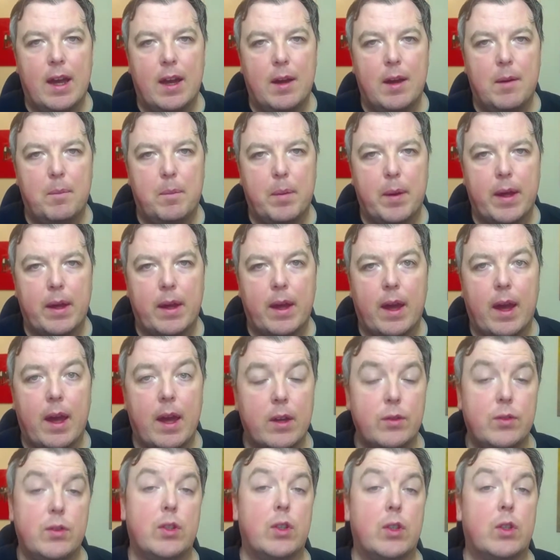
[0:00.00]
about
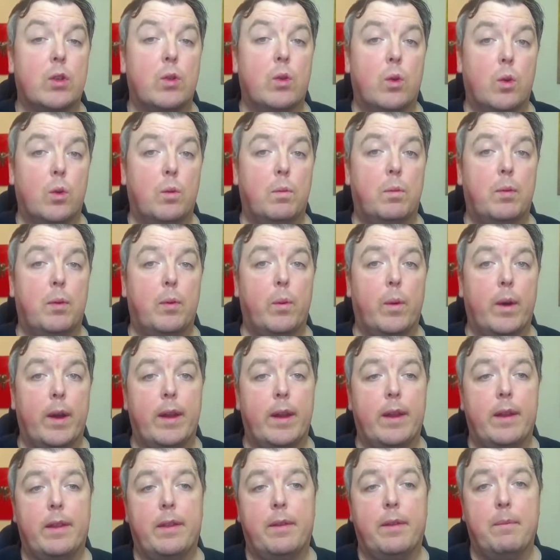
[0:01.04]
how to cope
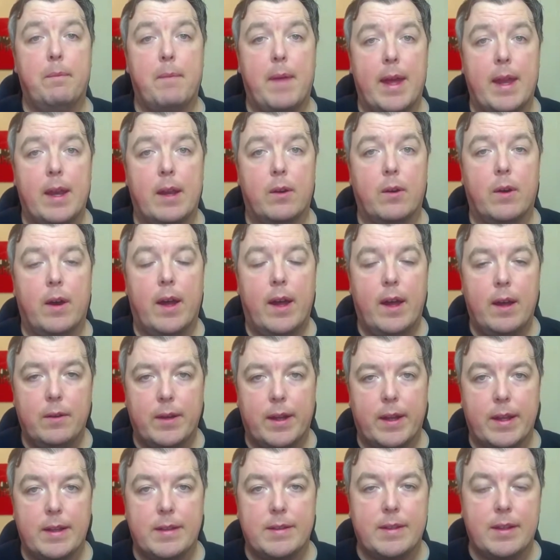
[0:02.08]
with mental
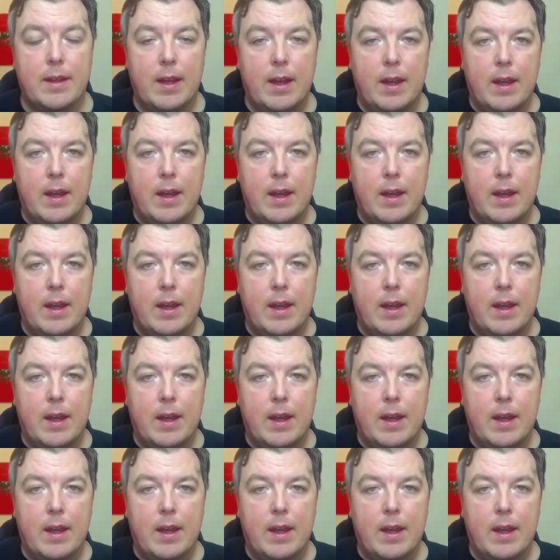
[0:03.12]
illness.